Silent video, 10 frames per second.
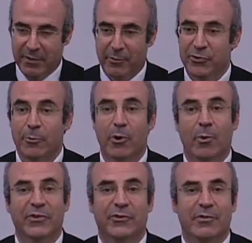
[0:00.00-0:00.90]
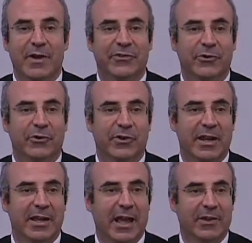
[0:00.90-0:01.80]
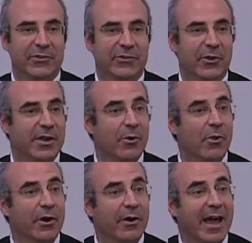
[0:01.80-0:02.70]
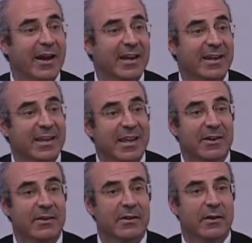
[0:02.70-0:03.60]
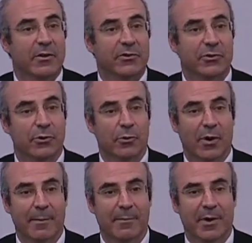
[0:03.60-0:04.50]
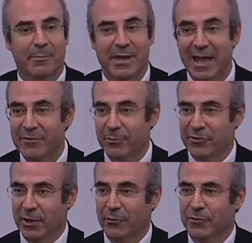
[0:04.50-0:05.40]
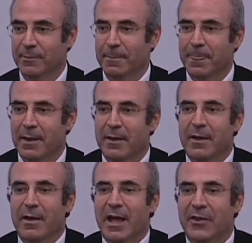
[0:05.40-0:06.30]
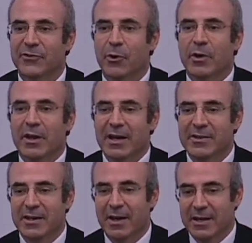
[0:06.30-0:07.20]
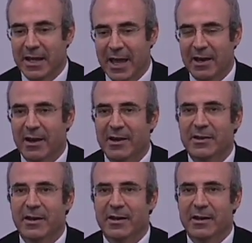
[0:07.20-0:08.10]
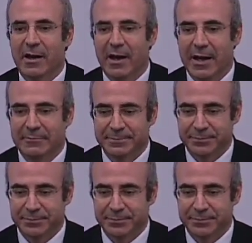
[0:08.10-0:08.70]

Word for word: there was no more Western investors in any case. And so they no longer had any need to um, behave themselves. And so in nineteen ninety-eight and nineteen ninety-nine,